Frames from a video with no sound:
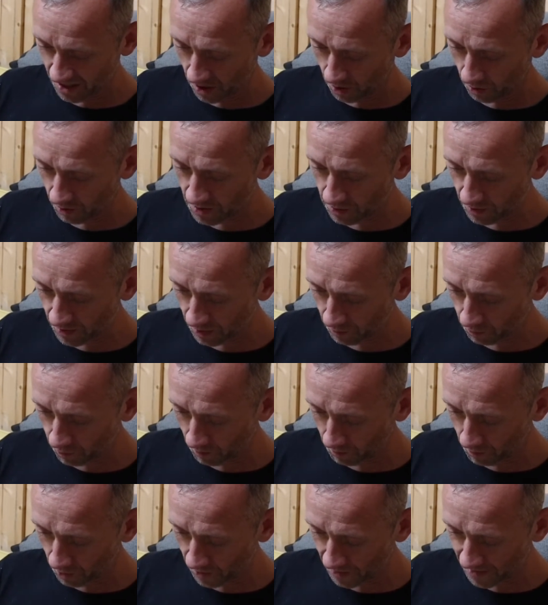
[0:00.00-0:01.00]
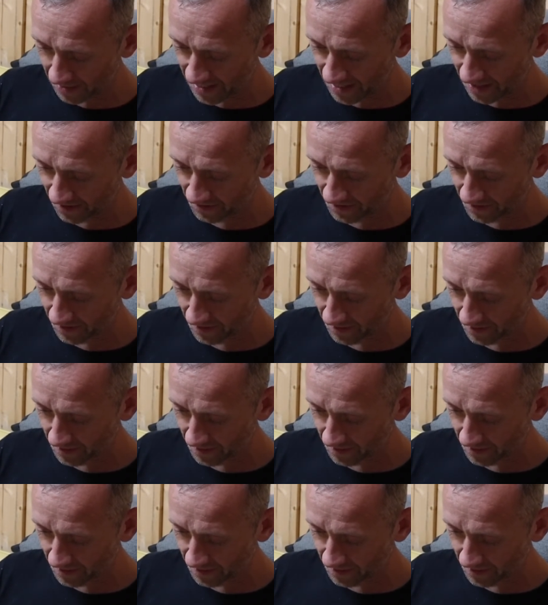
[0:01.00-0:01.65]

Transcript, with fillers: Oh, he's only got one more left.